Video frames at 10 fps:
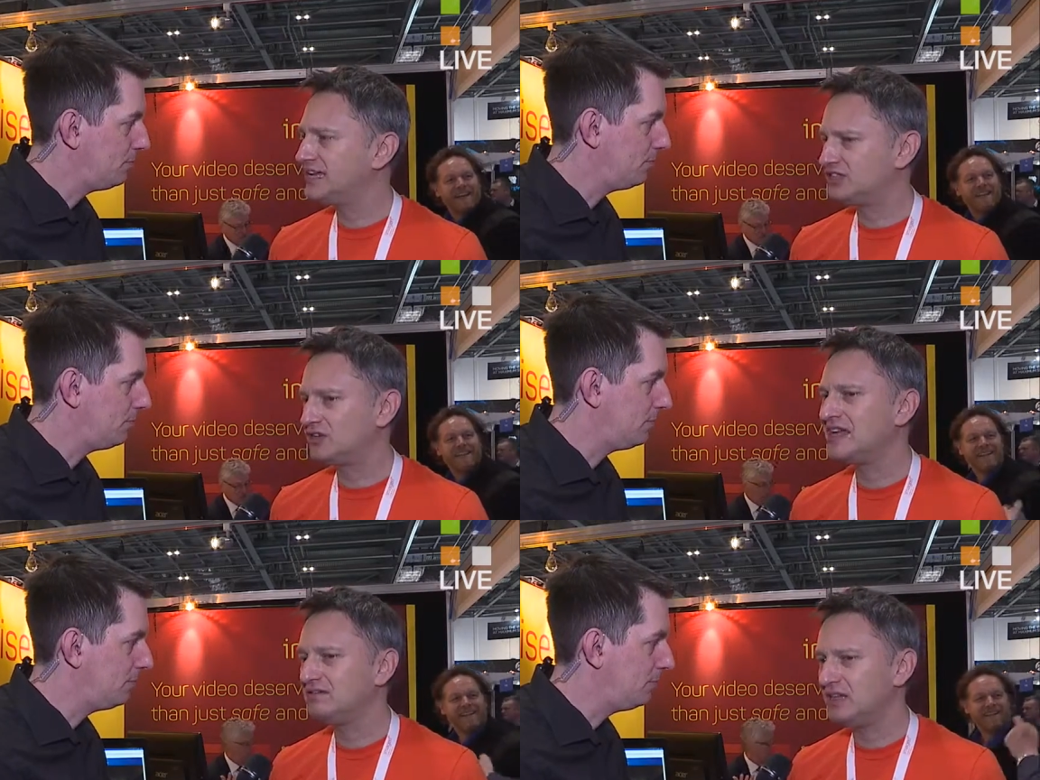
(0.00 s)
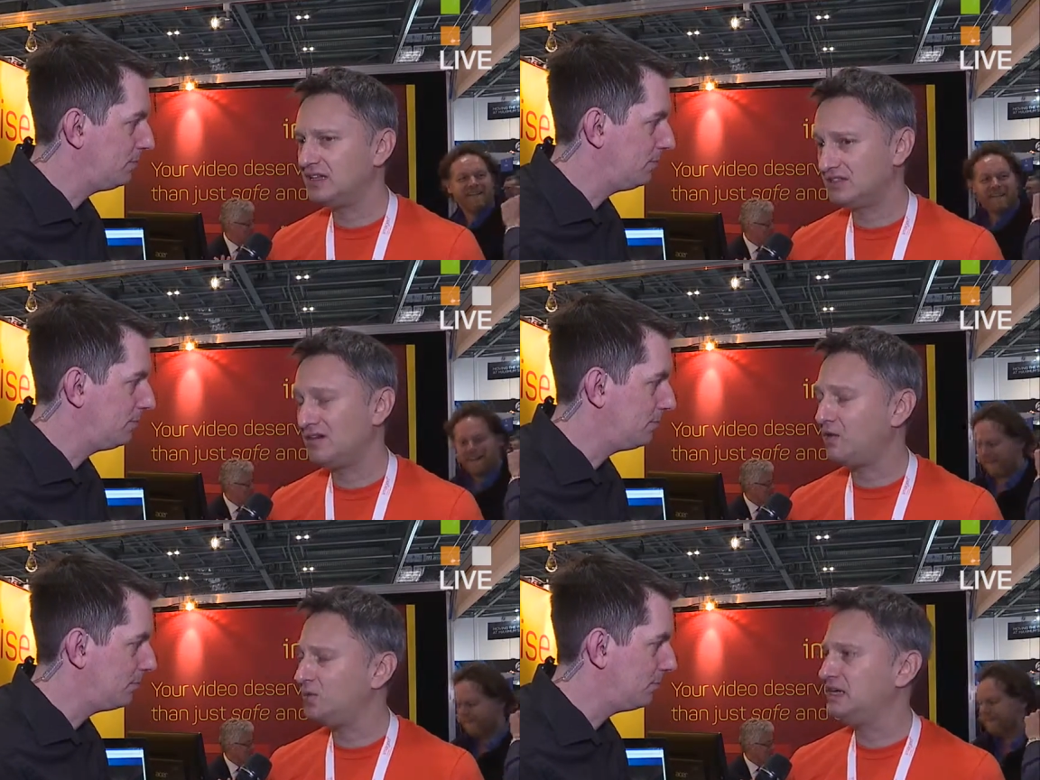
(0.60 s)
Speaker 1: years. So yeah, last
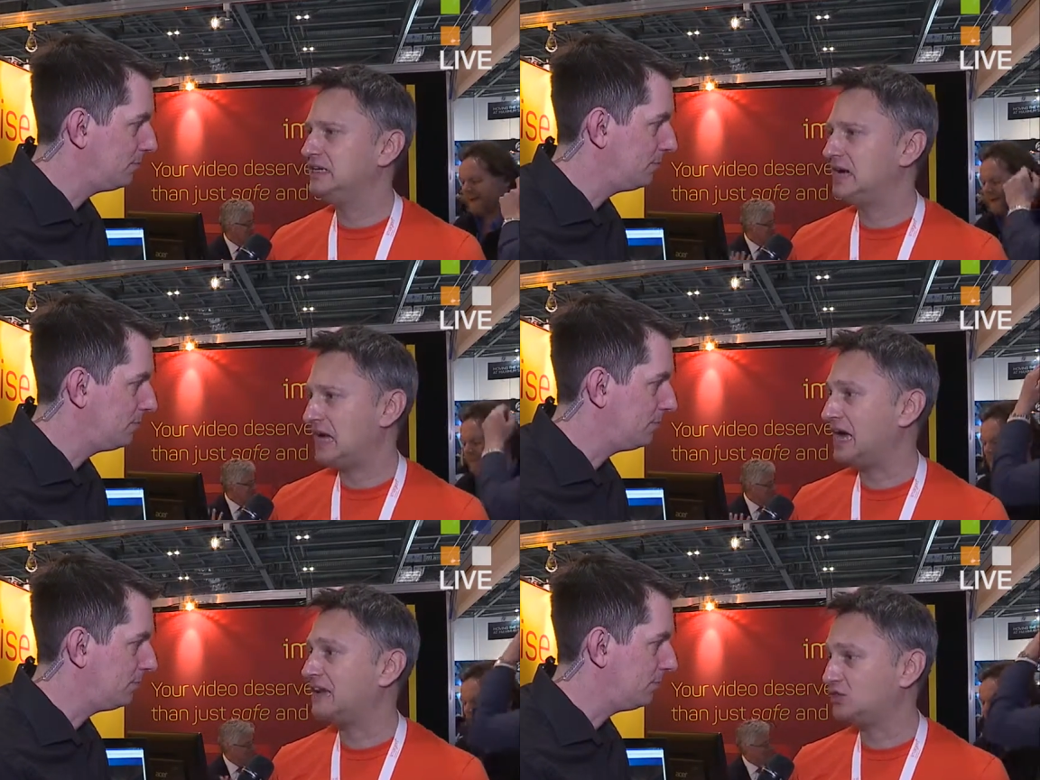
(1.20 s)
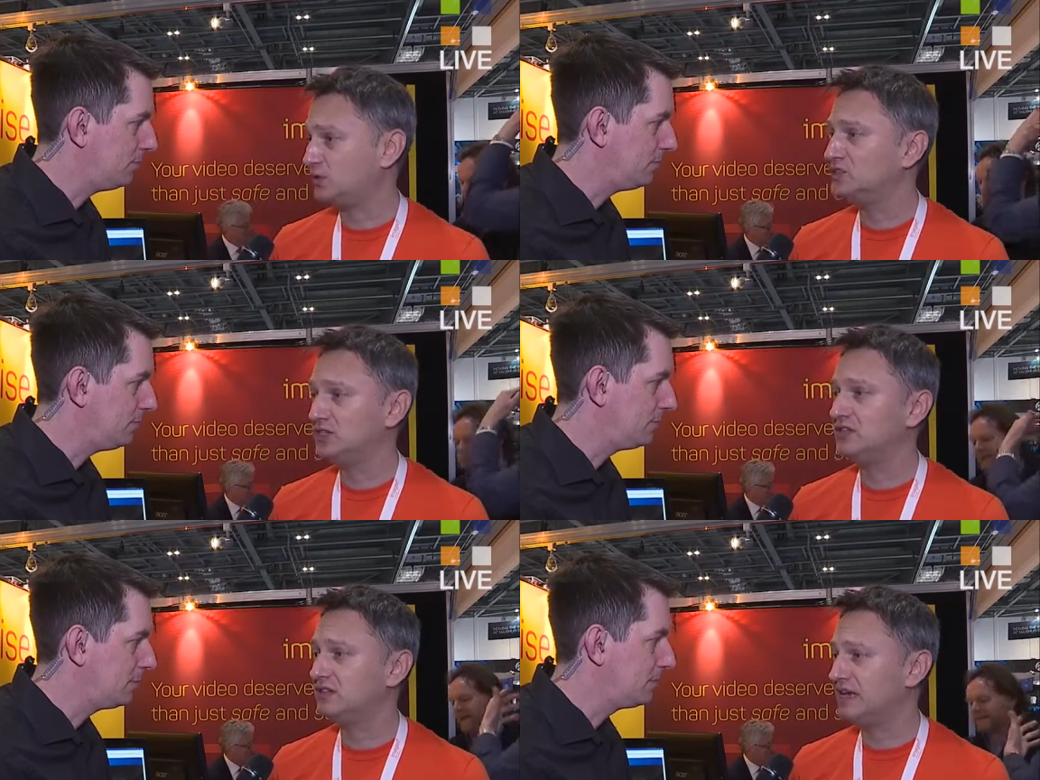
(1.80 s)
night we had our twentieth